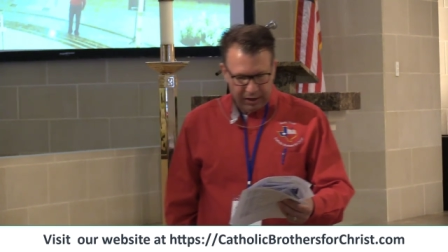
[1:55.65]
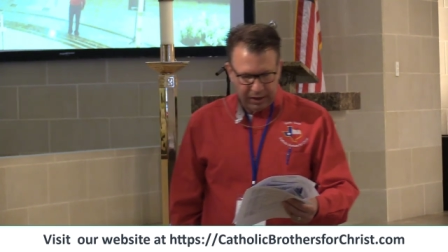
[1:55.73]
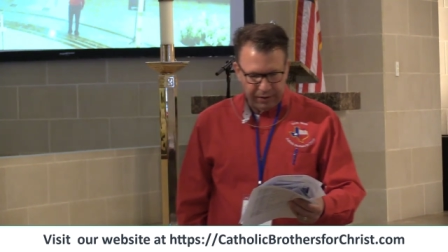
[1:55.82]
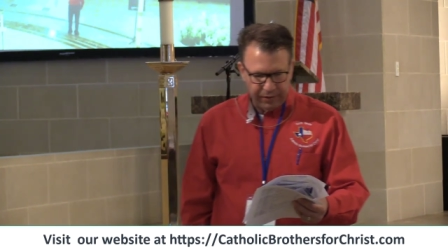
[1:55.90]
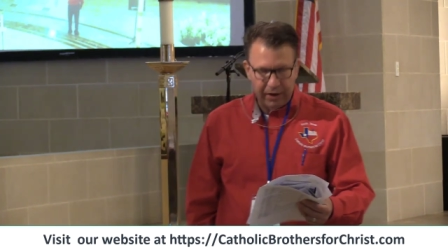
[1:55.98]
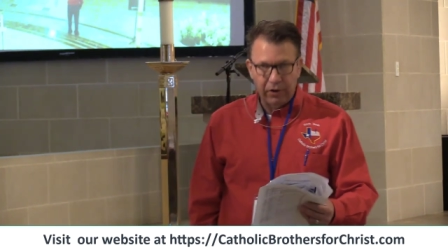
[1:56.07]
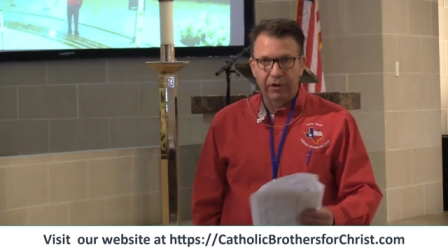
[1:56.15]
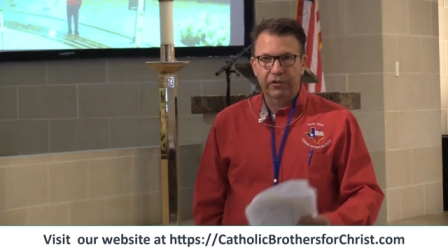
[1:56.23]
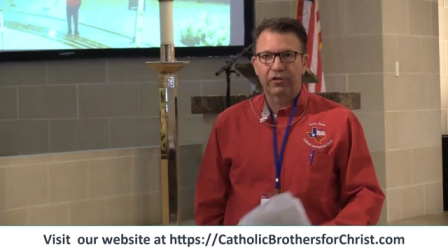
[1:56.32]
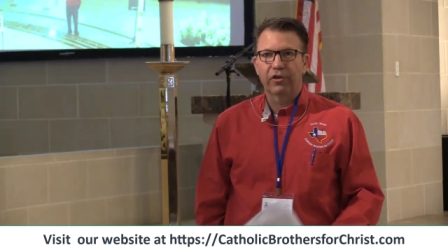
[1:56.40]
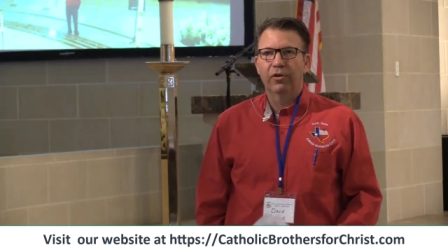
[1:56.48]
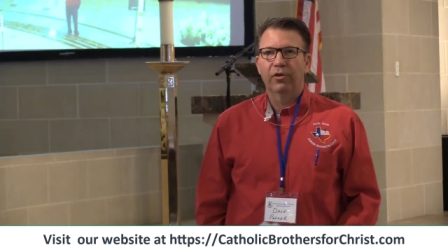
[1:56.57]
and that
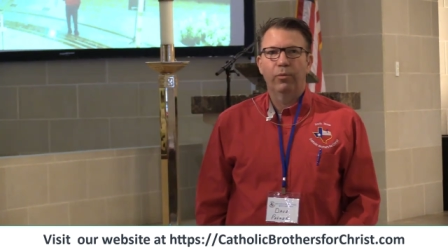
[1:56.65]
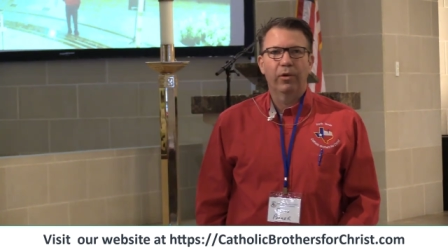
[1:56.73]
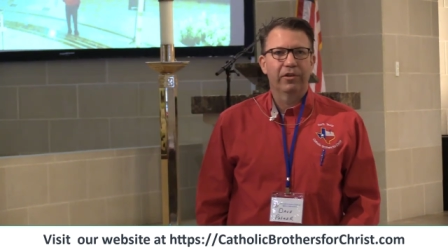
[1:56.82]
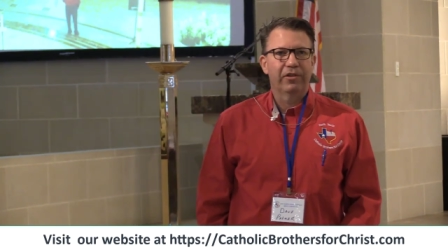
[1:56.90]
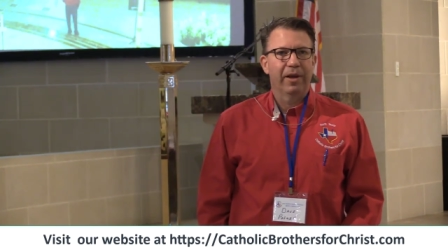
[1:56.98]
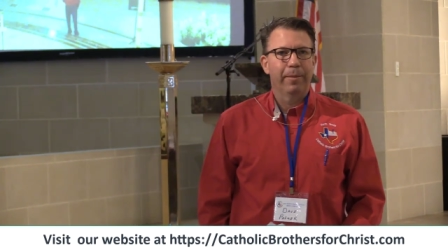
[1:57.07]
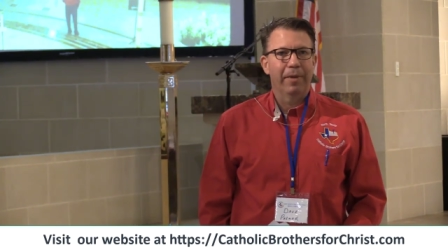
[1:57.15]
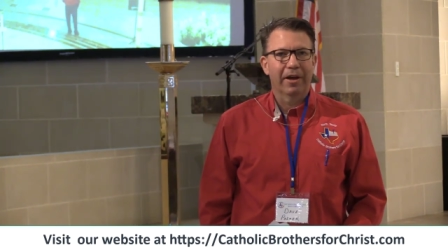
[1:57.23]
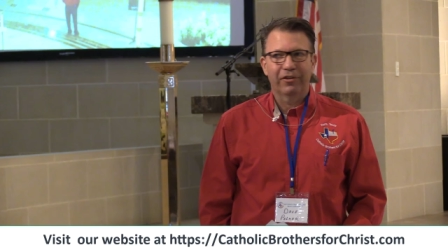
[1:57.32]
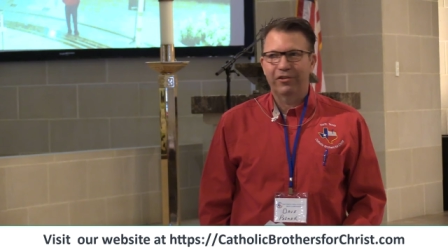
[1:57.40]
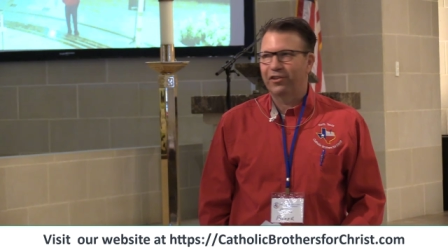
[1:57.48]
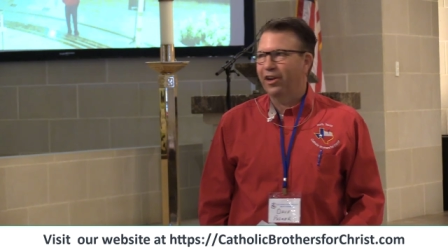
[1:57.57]
also was a
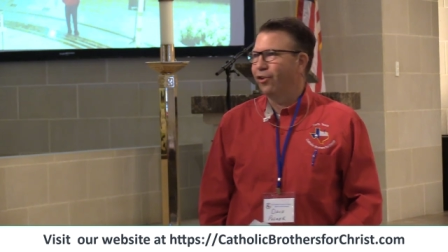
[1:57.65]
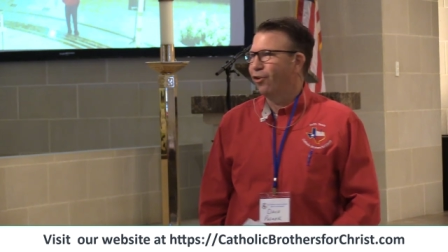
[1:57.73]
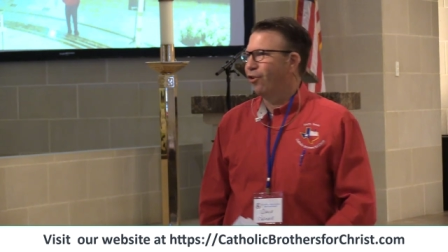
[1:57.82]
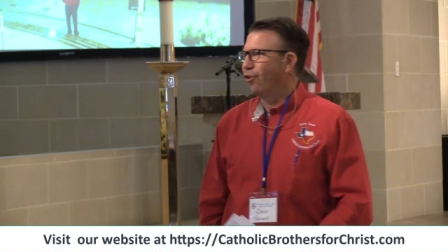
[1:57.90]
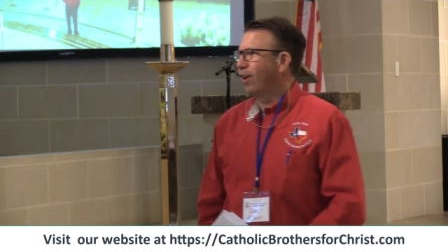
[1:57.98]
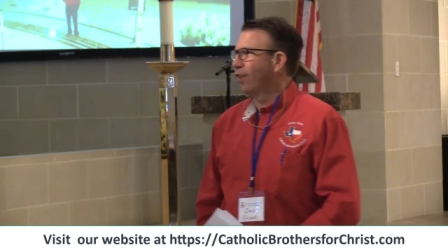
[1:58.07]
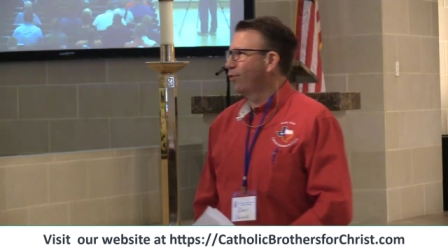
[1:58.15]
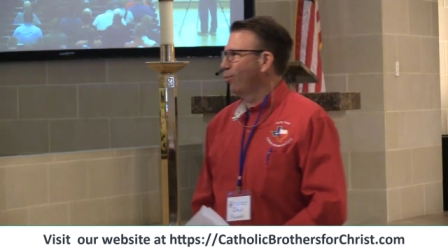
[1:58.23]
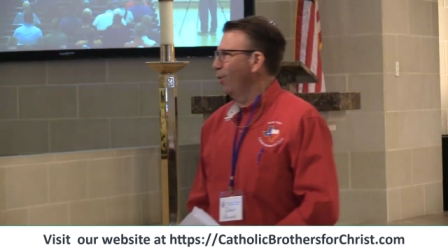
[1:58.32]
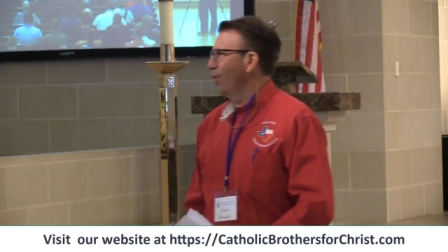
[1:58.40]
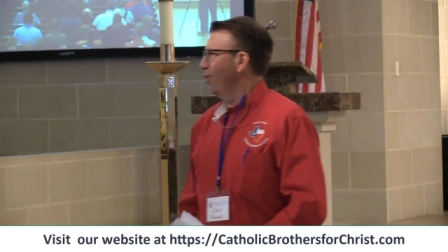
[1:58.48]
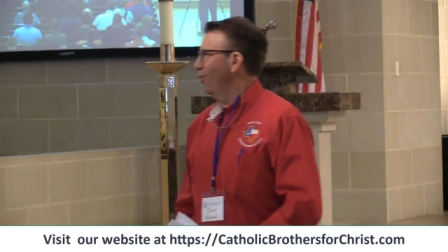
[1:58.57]
bestseller as
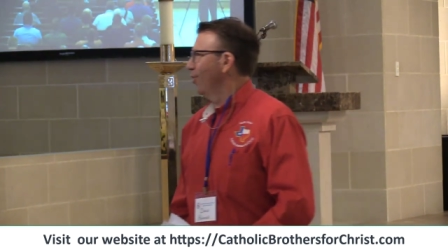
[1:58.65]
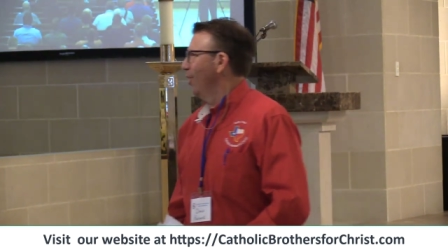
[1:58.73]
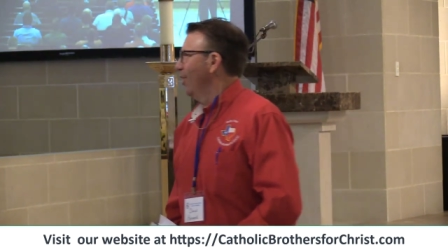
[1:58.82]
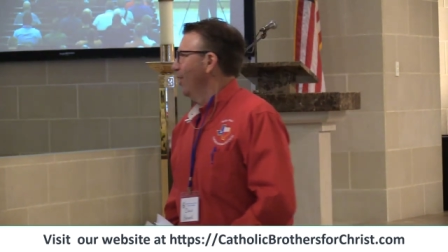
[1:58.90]
well.